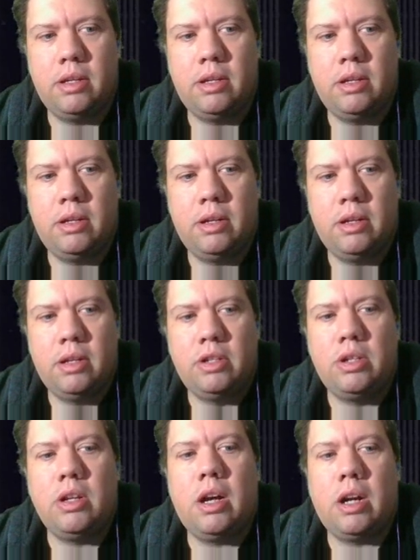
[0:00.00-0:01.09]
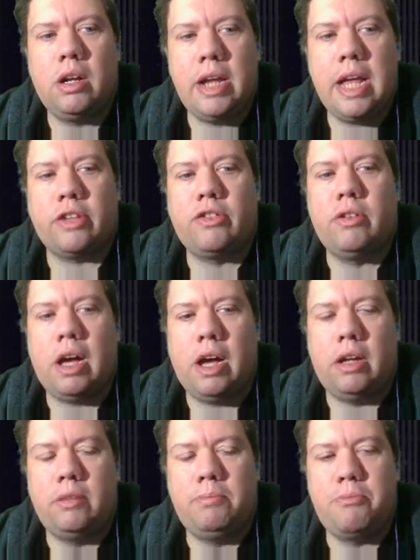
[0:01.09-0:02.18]
Randy
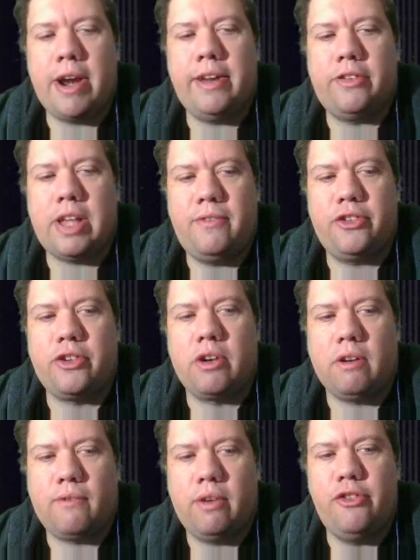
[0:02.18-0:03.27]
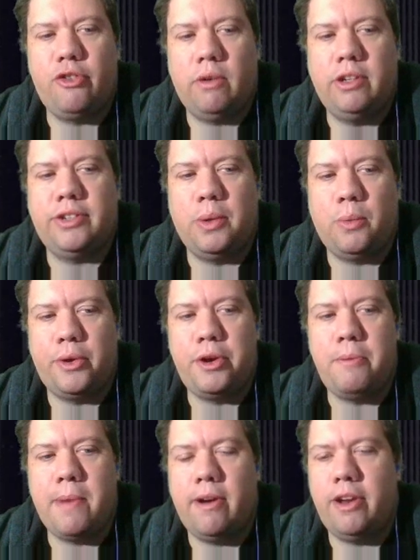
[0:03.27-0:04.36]
Savage's girlfriend, George, is the one
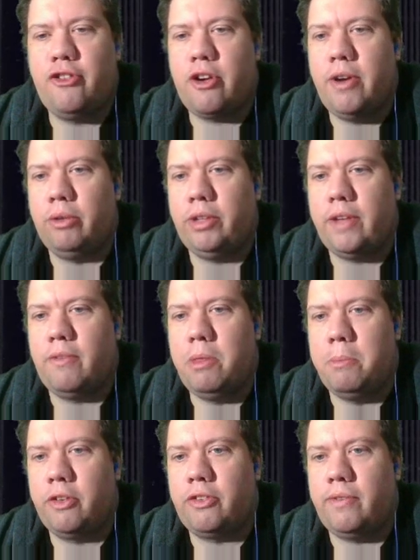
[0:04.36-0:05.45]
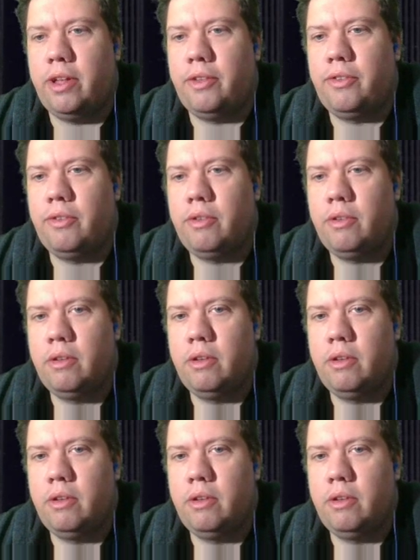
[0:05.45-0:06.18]
who married Jerry only from the Misfits.